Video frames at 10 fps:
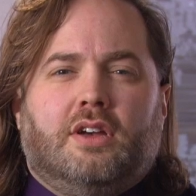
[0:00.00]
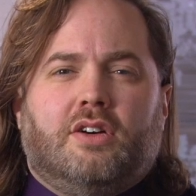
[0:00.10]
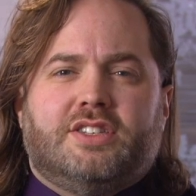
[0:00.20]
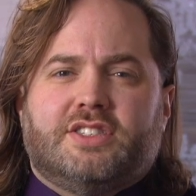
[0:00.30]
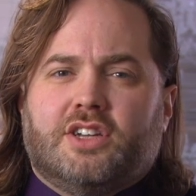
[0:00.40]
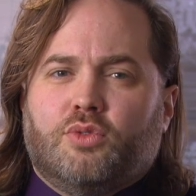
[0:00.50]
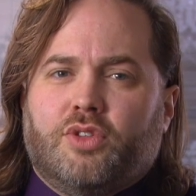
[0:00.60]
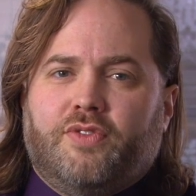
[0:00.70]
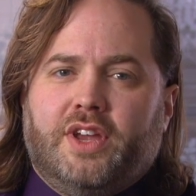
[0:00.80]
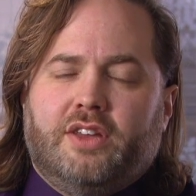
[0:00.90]
Let's start with
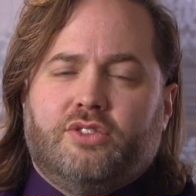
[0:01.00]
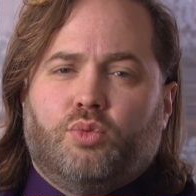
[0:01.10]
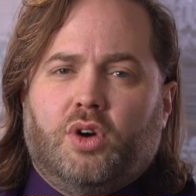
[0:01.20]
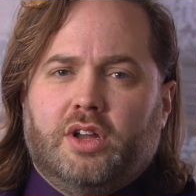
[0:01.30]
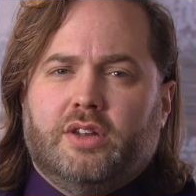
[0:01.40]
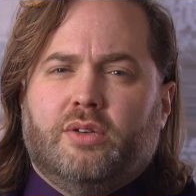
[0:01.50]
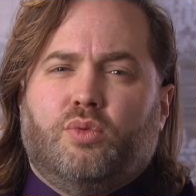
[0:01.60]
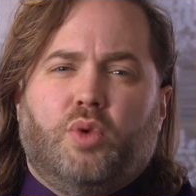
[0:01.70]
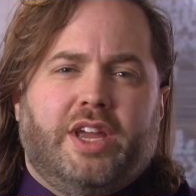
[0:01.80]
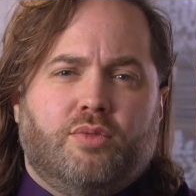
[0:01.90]
phase 1,
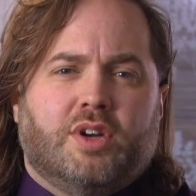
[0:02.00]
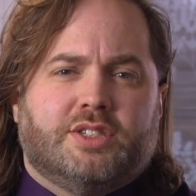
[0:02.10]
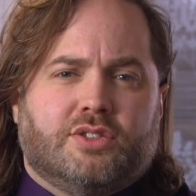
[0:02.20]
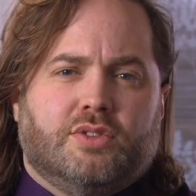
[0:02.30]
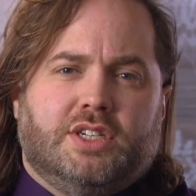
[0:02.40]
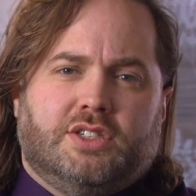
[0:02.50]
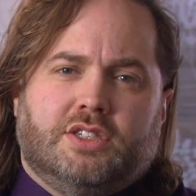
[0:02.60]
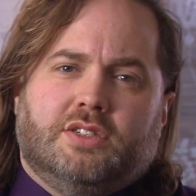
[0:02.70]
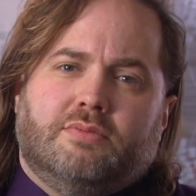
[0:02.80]
weight restoration.